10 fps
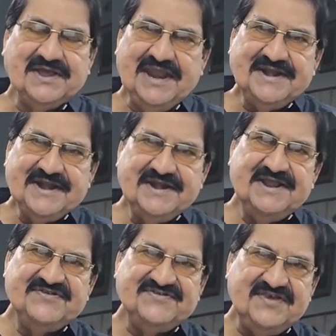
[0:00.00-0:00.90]

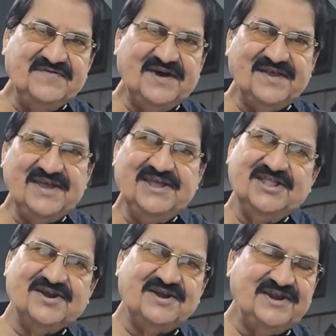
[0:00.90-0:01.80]
created a fever
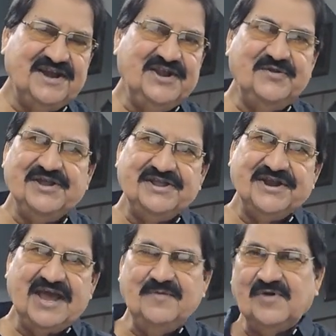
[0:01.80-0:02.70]
in the country during
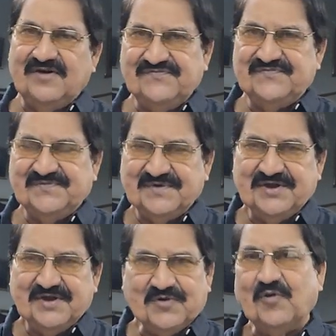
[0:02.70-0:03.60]
the time of
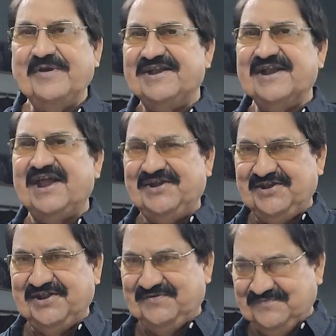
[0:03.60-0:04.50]

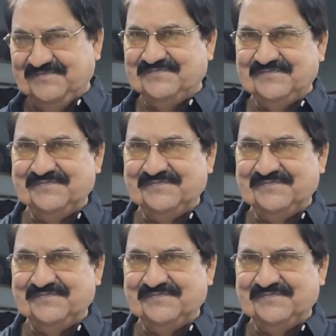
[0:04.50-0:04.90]
COVID-19.